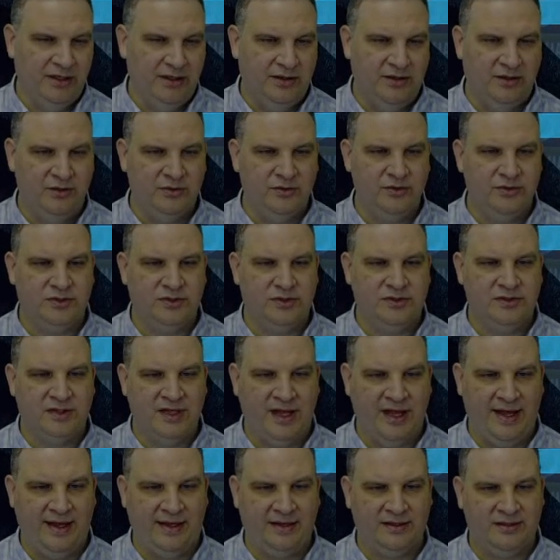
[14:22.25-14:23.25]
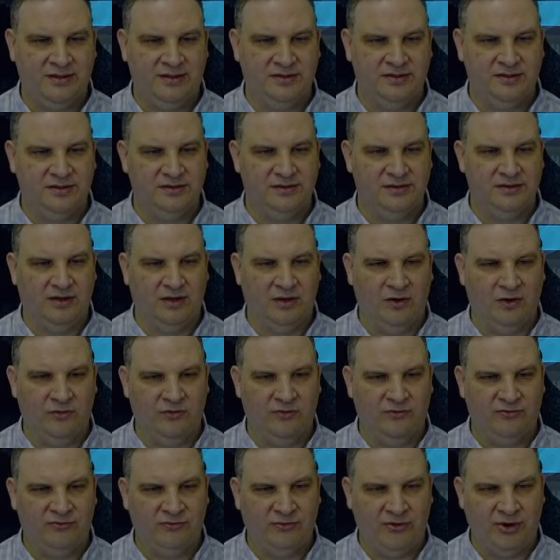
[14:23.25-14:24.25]
those tanks are
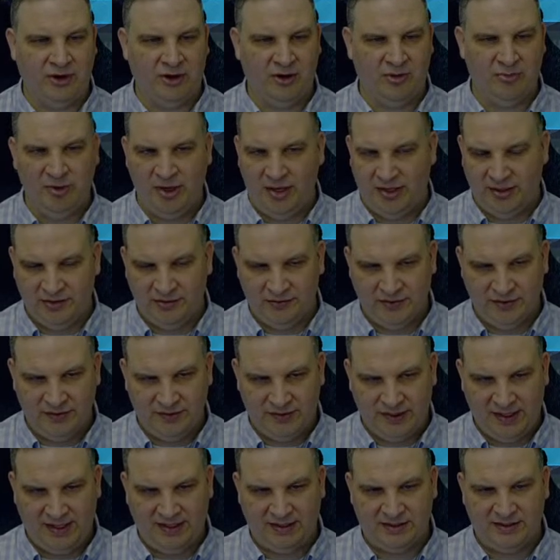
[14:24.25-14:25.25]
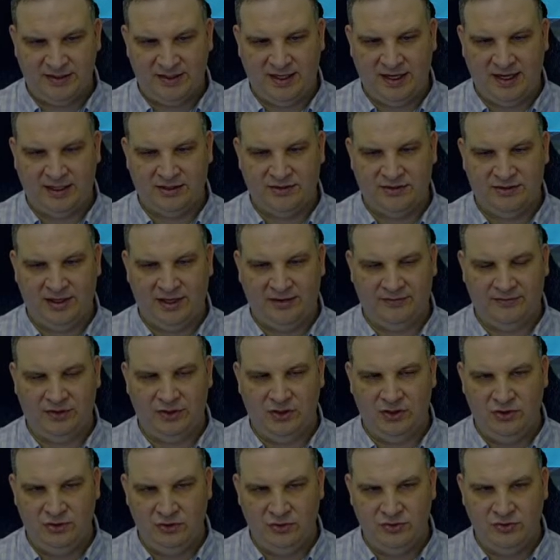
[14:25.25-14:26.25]
far better than tanks that actually have to
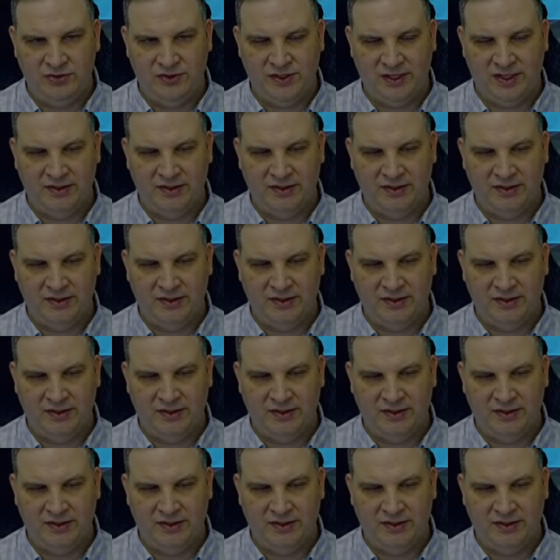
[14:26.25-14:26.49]
use